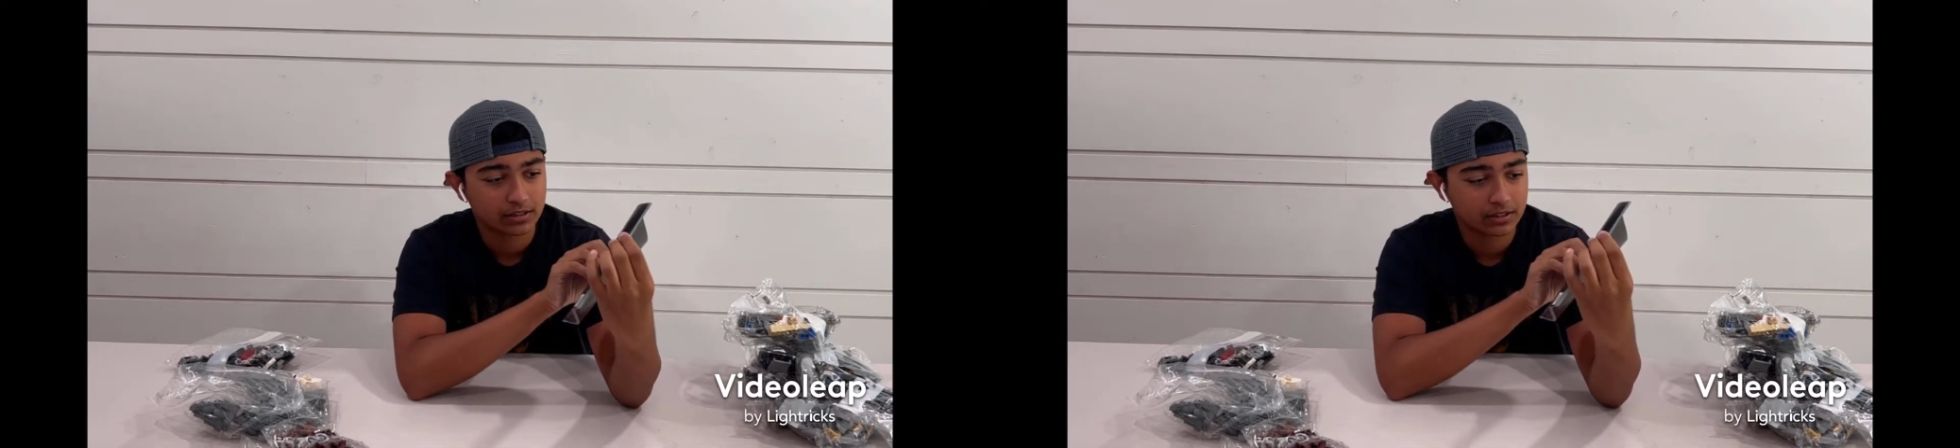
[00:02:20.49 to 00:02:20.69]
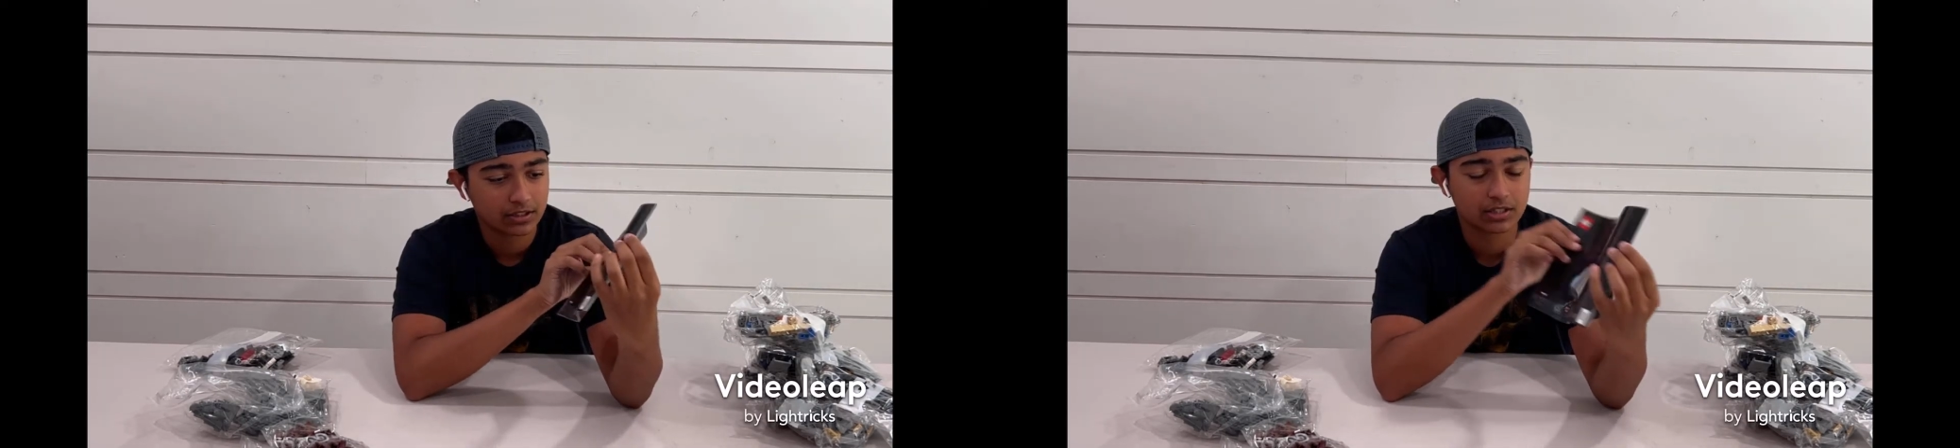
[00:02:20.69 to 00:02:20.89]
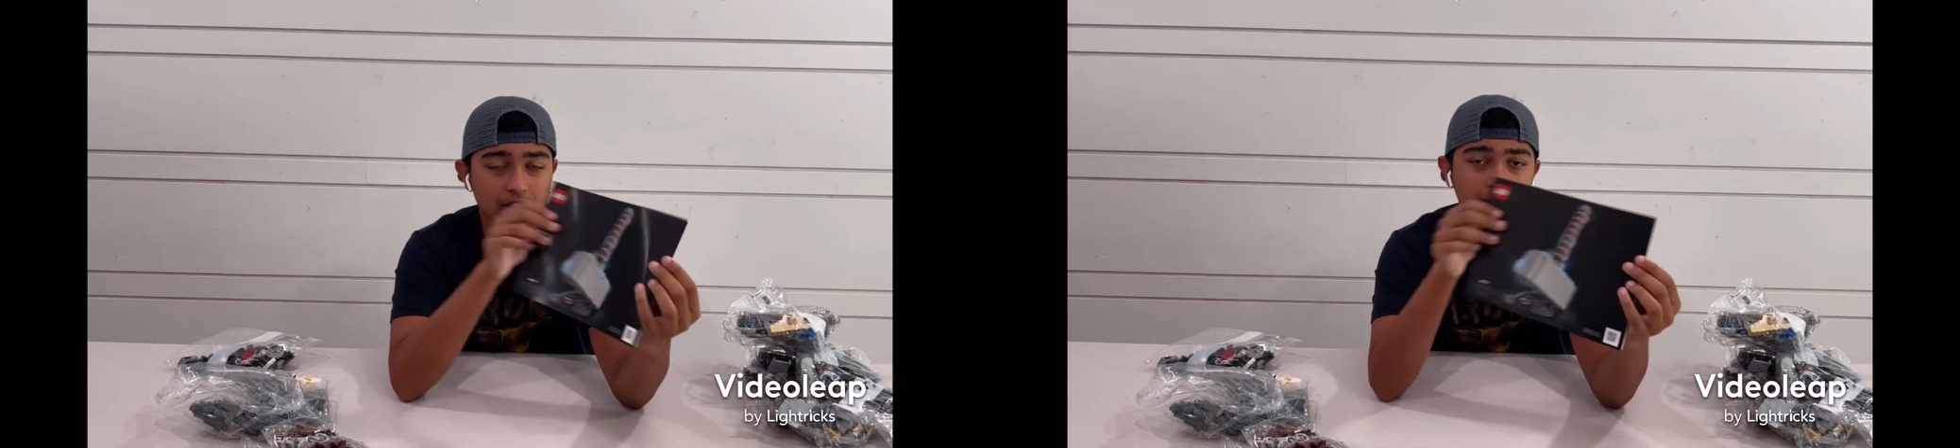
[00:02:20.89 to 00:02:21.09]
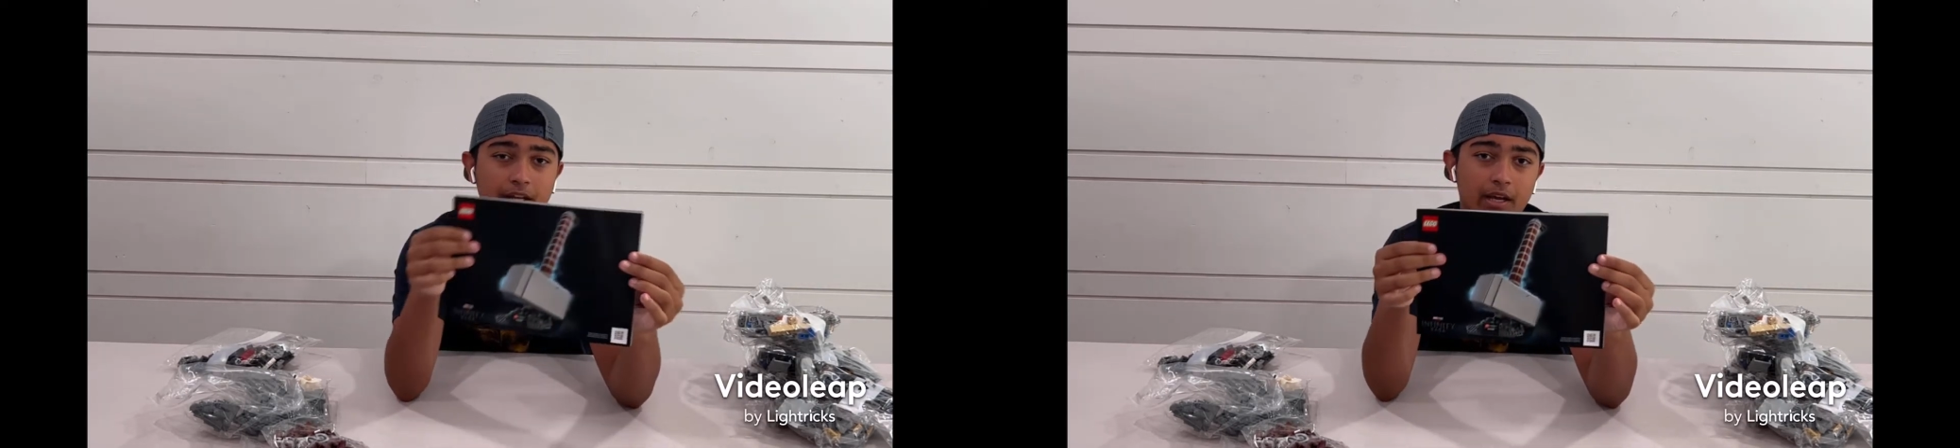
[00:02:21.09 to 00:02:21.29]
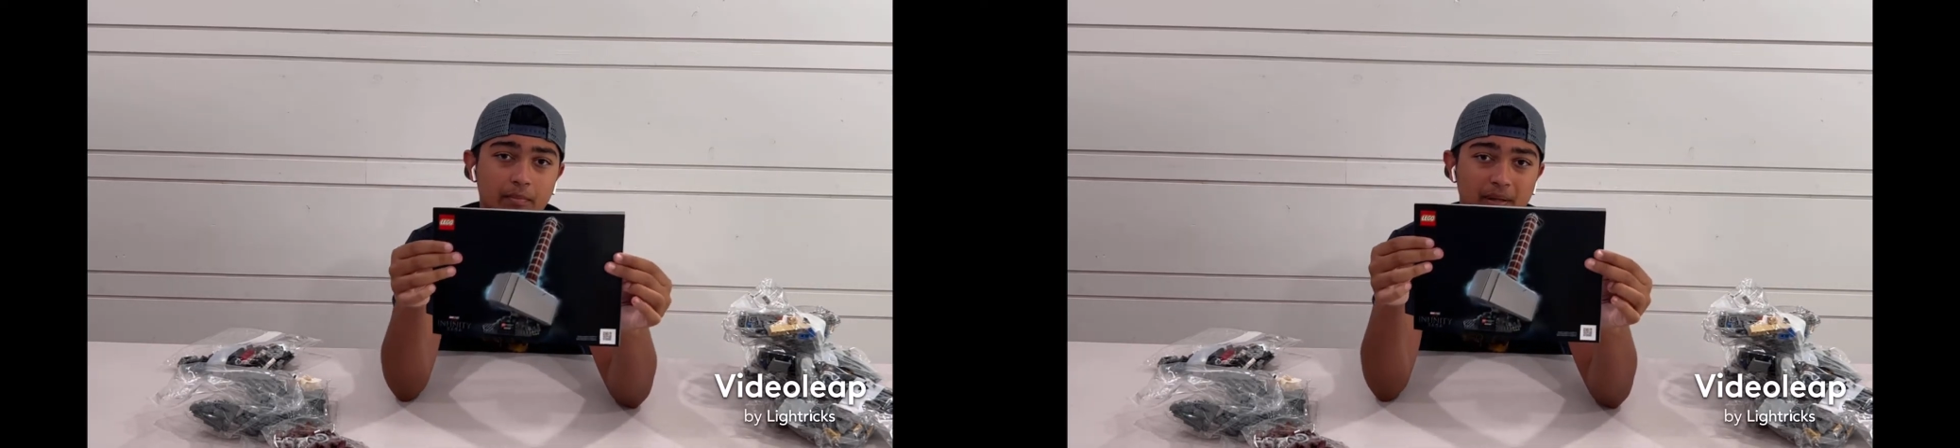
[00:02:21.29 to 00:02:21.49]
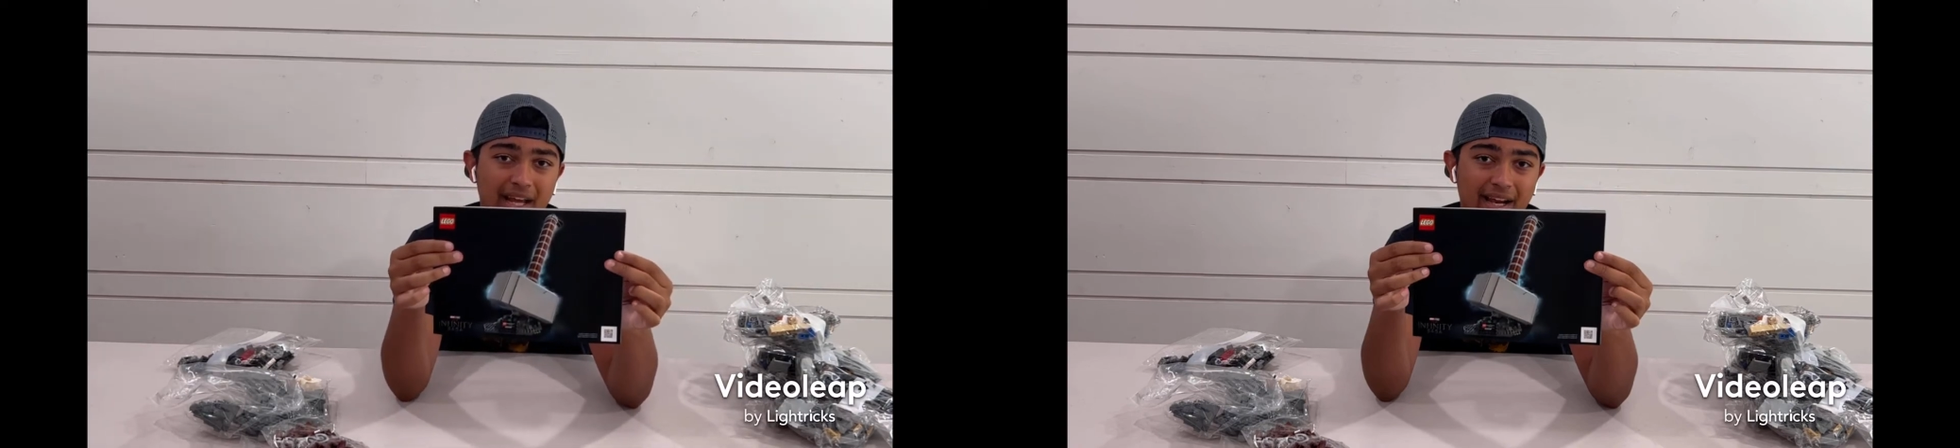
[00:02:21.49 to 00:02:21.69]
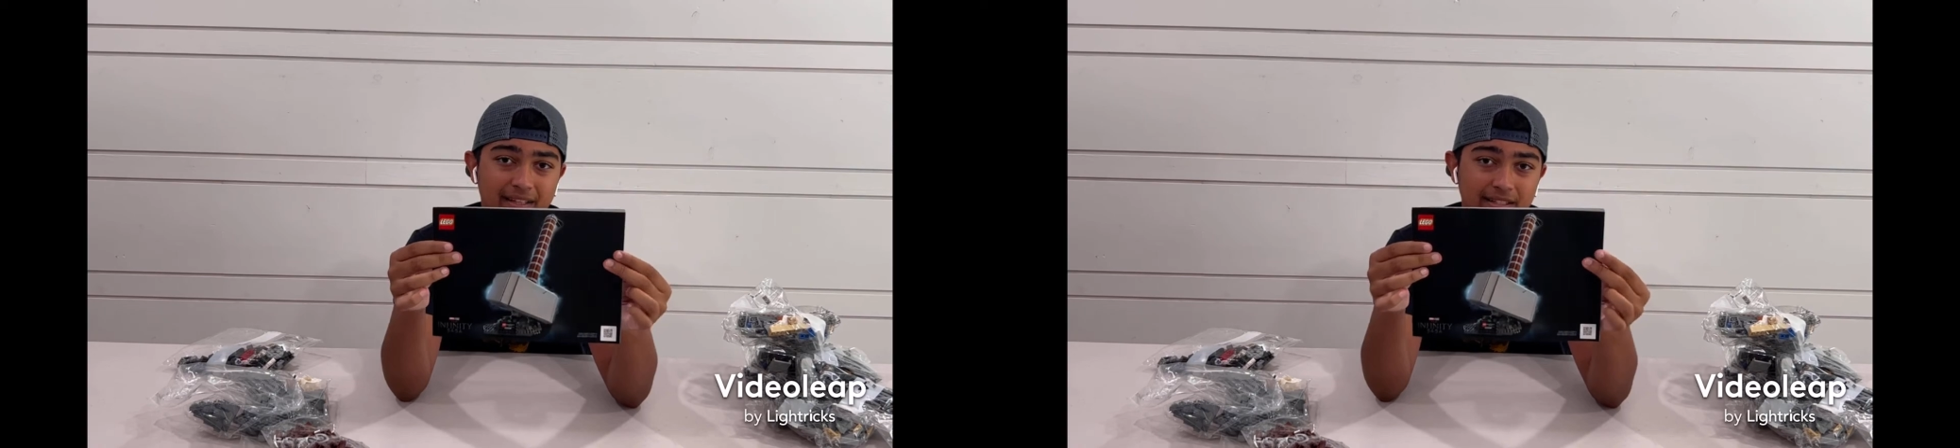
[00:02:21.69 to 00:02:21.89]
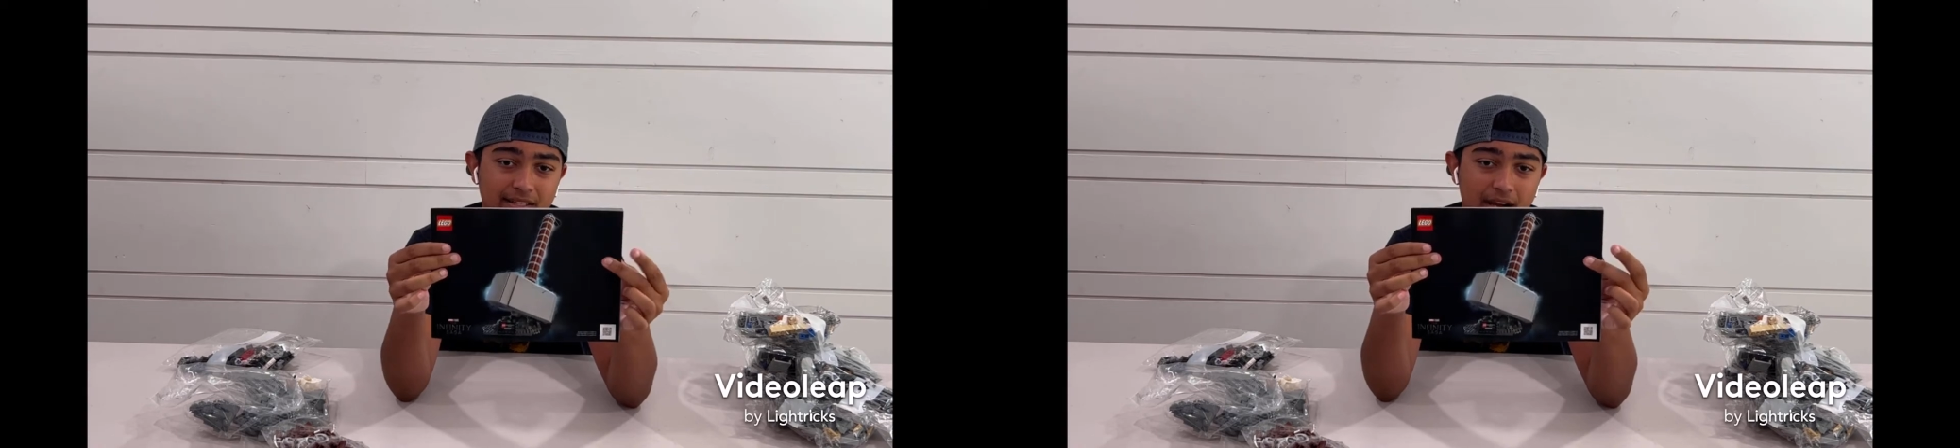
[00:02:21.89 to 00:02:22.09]
slick black
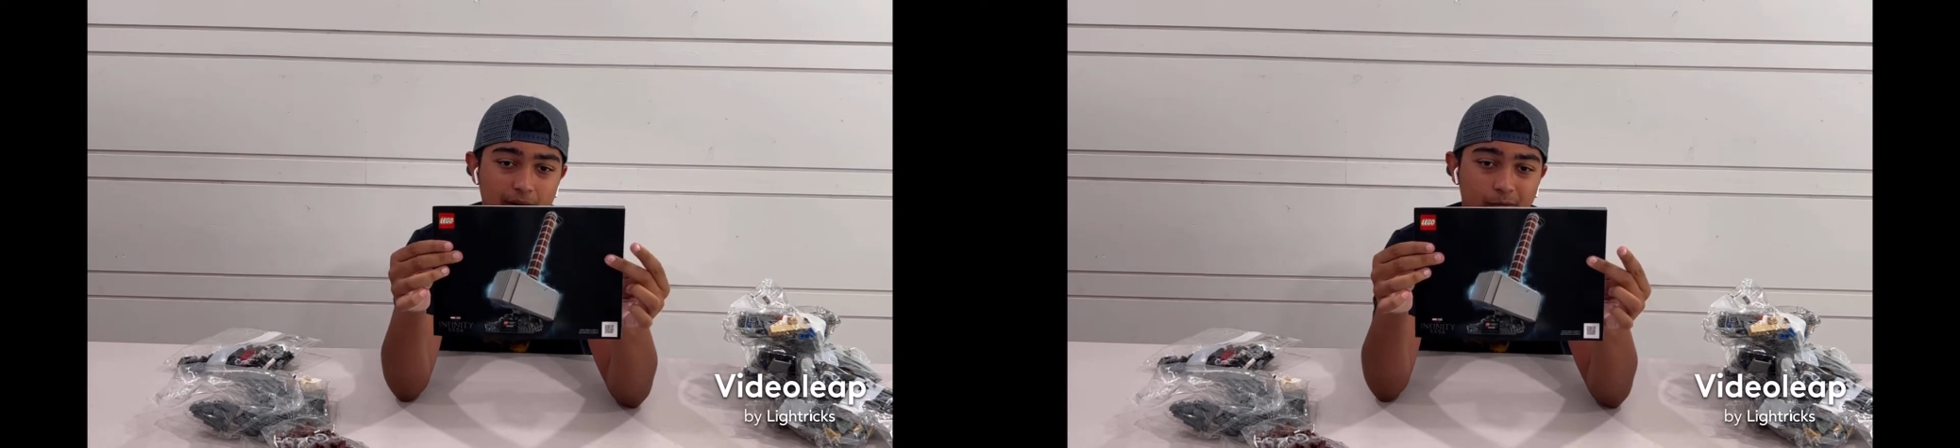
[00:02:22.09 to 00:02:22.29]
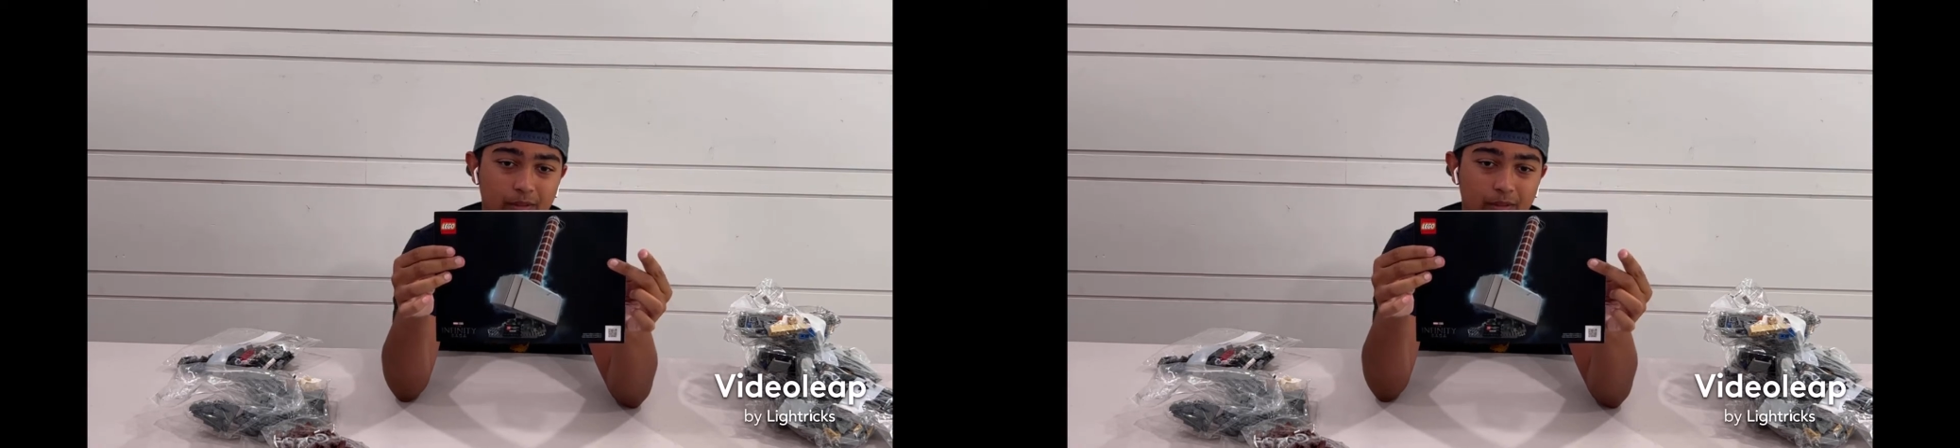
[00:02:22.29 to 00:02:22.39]
design with